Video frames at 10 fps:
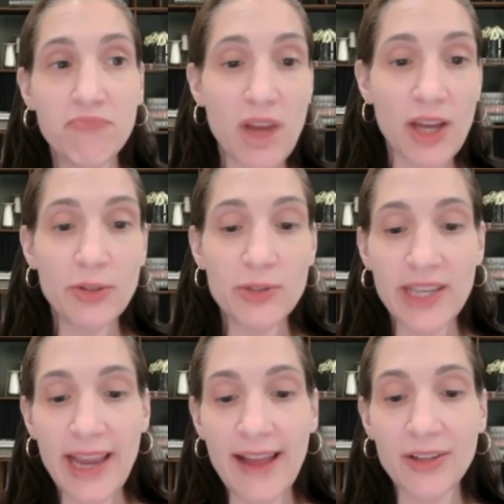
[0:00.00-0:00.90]
not
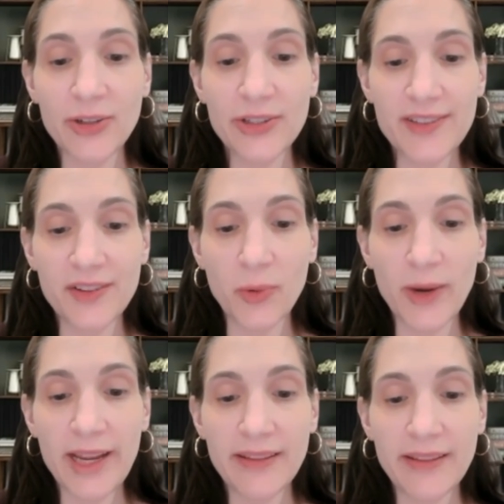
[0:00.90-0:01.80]
using calories in the
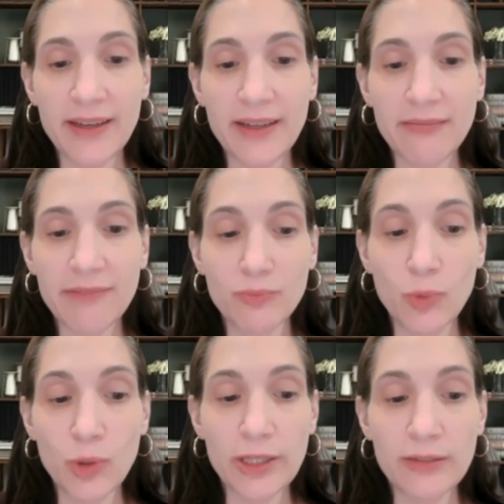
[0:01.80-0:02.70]
way that
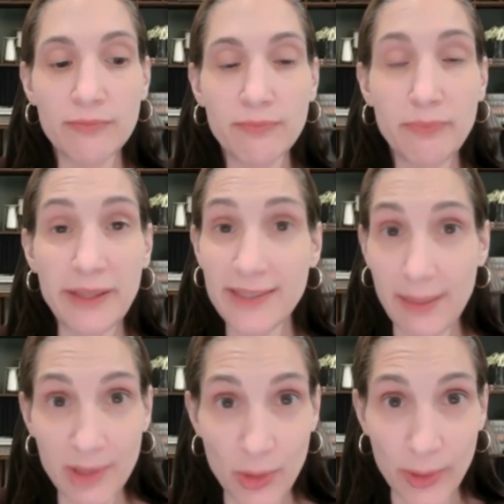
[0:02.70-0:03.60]
would be the
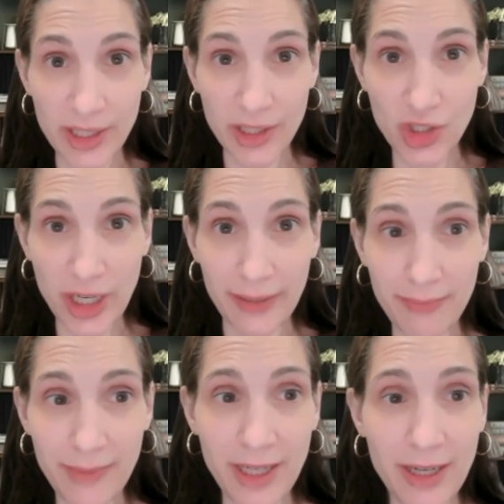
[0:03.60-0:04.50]
same as going to the gym,